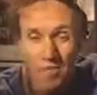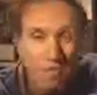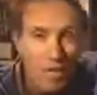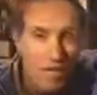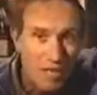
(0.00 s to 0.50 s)

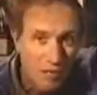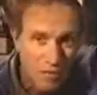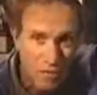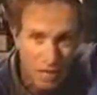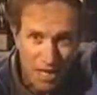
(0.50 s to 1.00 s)
But they
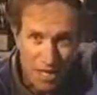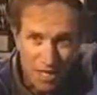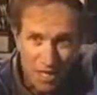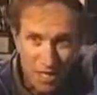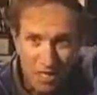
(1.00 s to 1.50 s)
also tell
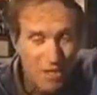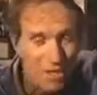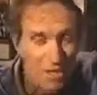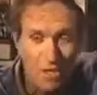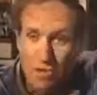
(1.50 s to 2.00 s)
us
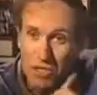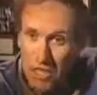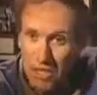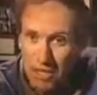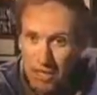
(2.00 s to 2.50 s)
that
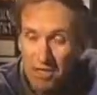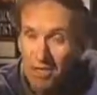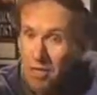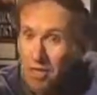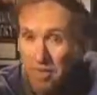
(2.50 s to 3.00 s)
Osiris,
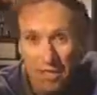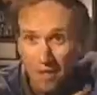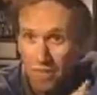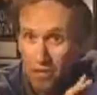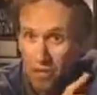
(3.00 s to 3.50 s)
and
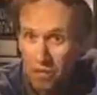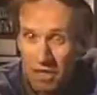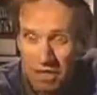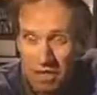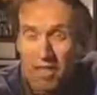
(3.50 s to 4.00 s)
therefore
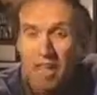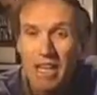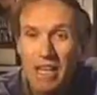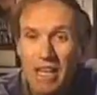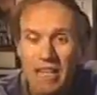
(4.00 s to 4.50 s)
Orion,
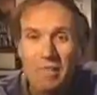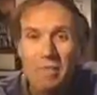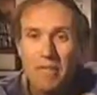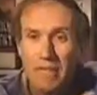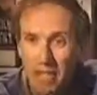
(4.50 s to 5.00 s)
had a
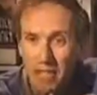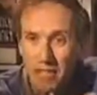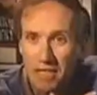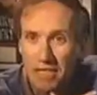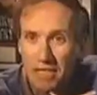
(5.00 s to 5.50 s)
beginning.
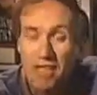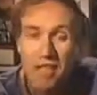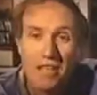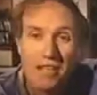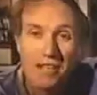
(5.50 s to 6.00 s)

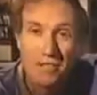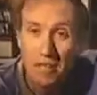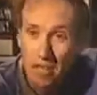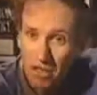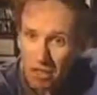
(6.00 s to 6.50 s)
Now,
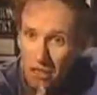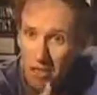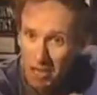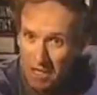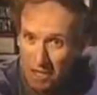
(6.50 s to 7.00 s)
because of
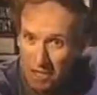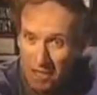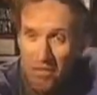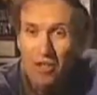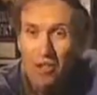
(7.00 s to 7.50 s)

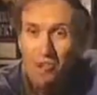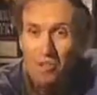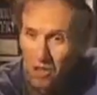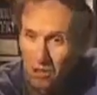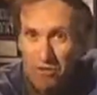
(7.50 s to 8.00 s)
precession,
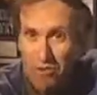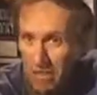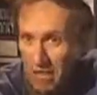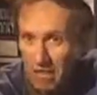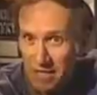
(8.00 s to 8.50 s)
we know, in
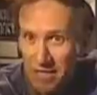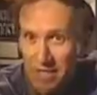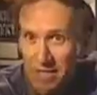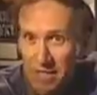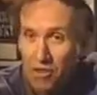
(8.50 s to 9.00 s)
fact,
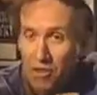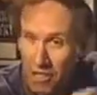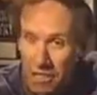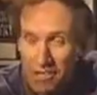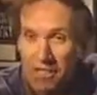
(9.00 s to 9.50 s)
that
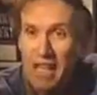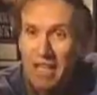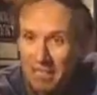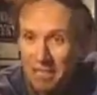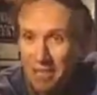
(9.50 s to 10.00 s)
Orion
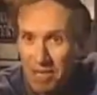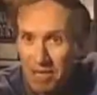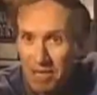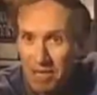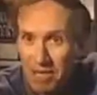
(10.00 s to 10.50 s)
had a
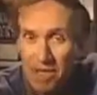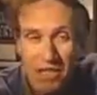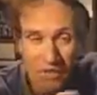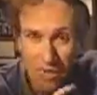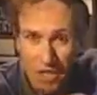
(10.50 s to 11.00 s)
beginning.
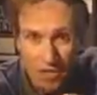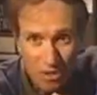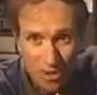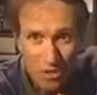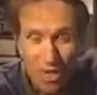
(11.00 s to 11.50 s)
So let's
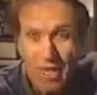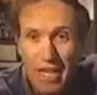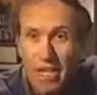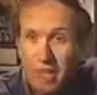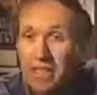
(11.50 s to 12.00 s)
go
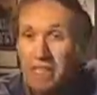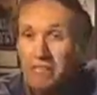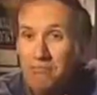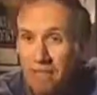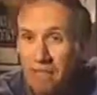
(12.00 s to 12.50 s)
at
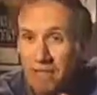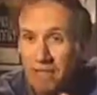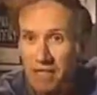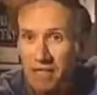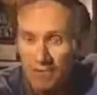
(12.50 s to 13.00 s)
his beginning.